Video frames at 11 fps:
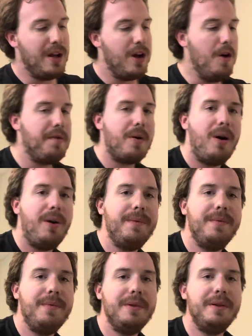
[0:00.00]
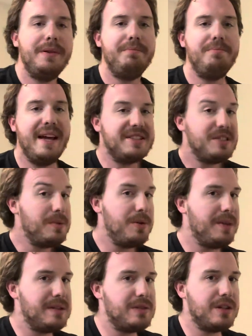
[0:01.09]
Overall, as someone who
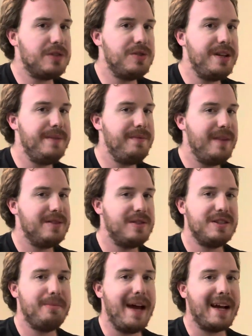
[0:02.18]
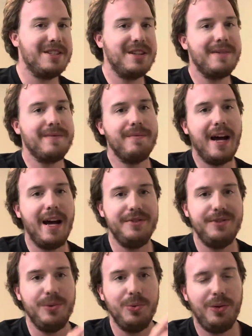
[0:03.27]
loves Trick or Treat, in terms of packaging, I
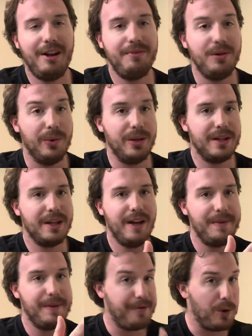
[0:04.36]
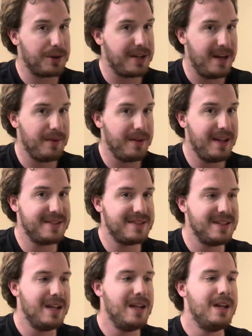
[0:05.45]
do love the look of the 4K release.
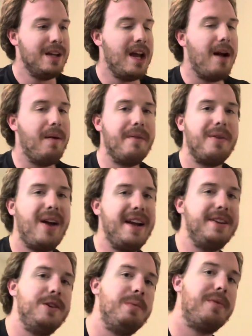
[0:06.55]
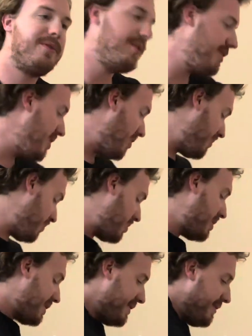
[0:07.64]
However, I do prefer the
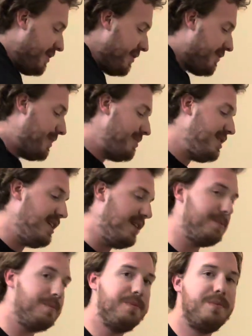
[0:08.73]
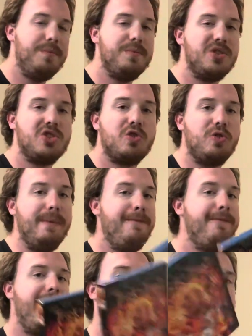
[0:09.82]
artwork from the Scream
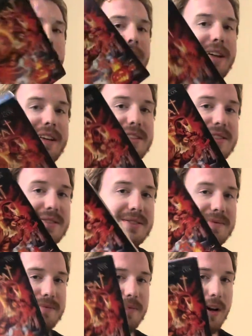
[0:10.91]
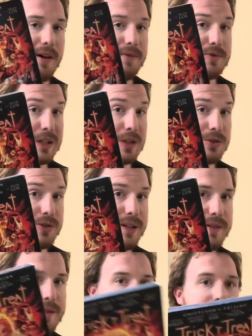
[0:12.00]
Factory release of Trick or Treat.
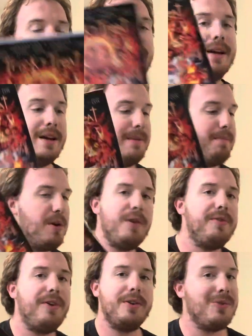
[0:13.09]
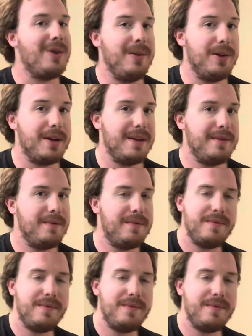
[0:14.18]
Both are great looking.